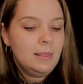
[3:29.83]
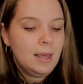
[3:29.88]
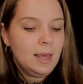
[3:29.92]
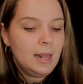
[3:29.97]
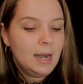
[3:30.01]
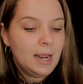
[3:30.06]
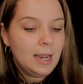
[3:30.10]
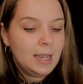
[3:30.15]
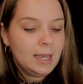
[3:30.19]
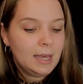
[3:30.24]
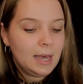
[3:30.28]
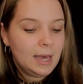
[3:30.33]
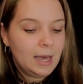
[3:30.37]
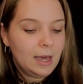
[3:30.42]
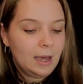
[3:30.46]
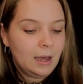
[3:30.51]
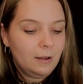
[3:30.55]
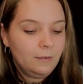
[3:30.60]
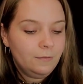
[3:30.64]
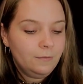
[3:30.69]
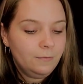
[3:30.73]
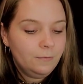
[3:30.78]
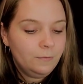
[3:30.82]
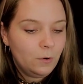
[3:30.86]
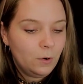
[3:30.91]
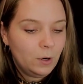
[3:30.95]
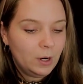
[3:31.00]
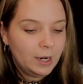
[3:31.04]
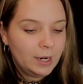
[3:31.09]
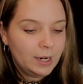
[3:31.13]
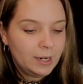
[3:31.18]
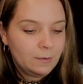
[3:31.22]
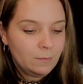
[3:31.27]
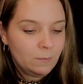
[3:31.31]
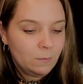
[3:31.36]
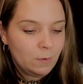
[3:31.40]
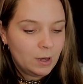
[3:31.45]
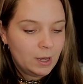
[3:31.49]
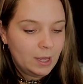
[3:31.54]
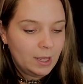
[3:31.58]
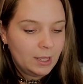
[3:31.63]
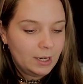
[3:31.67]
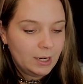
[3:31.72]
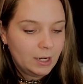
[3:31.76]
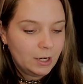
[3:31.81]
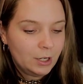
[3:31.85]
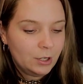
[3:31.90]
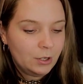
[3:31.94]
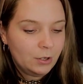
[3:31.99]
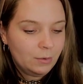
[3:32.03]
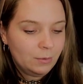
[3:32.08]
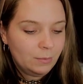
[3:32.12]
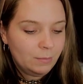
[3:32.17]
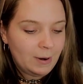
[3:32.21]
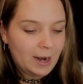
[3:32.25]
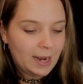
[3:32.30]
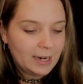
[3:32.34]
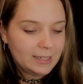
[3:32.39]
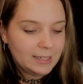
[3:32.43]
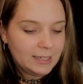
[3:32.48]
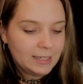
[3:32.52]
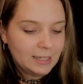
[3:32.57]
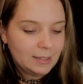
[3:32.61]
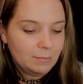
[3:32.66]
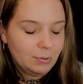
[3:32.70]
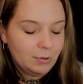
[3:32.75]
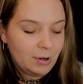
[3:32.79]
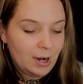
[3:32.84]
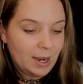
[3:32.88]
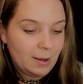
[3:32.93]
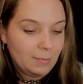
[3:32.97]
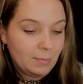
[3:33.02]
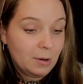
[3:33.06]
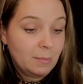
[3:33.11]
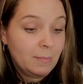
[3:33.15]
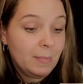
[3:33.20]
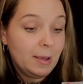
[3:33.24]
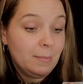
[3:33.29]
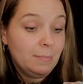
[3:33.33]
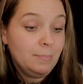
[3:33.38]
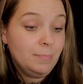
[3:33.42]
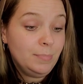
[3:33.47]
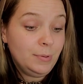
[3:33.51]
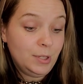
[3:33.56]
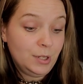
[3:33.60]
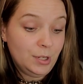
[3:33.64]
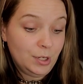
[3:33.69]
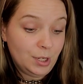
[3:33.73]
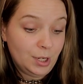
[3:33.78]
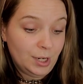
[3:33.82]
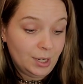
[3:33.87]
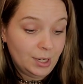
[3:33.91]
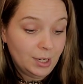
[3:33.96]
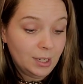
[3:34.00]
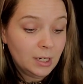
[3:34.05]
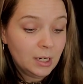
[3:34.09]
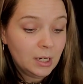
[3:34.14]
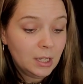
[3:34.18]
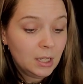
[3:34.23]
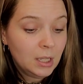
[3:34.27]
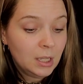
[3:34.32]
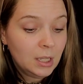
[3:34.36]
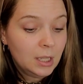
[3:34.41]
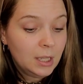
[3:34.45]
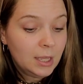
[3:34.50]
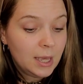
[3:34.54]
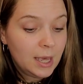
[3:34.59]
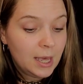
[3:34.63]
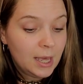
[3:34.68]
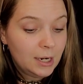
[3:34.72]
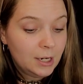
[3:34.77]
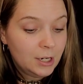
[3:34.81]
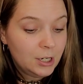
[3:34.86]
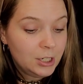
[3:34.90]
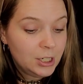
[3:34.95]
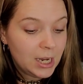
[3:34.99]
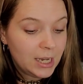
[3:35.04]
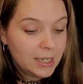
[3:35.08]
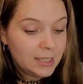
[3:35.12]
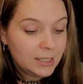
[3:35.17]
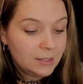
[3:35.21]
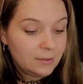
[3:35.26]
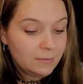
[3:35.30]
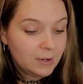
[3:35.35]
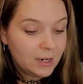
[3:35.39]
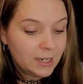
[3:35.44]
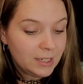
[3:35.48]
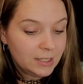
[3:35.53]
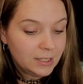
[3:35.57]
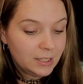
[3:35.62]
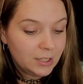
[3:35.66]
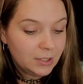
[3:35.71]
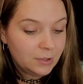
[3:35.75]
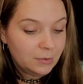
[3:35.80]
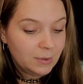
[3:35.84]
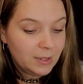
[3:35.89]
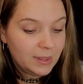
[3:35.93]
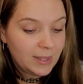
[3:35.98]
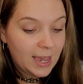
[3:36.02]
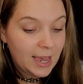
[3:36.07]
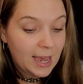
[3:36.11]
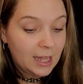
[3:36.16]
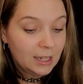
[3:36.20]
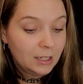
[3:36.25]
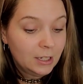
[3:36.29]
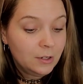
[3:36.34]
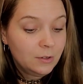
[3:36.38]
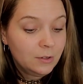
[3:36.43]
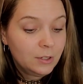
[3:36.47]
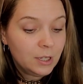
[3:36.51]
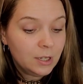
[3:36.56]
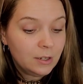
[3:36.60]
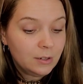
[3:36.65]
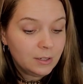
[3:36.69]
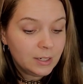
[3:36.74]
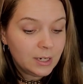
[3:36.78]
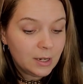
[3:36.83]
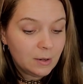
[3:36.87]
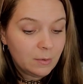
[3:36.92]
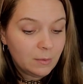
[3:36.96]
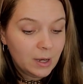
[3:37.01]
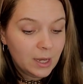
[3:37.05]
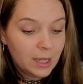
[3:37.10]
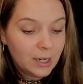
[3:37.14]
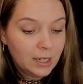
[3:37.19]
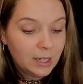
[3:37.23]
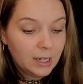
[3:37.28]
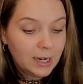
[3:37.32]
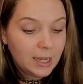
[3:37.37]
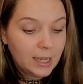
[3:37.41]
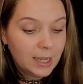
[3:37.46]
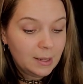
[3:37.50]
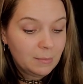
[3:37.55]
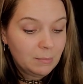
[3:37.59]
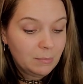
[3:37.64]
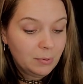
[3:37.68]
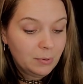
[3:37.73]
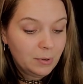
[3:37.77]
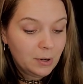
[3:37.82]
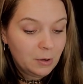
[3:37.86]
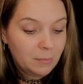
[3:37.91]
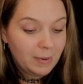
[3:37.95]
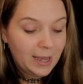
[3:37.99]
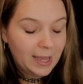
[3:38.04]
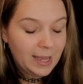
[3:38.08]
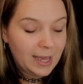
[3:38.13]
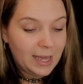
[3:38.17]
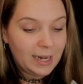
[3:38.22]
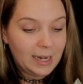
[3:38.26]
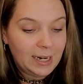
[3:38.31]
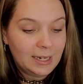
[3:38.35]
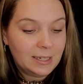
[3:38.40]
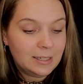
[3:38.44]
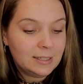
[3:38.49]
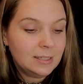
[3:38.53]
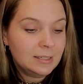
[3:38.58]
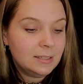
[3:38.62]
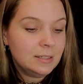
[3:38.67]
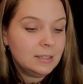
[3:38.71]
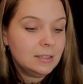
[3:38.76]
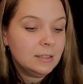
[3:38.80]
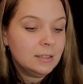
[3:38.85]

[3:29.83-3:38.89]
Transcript: then I got a 4-in-1 correcting primer by Pure. Energize and rescue with aloe, coconut water, and probiotics.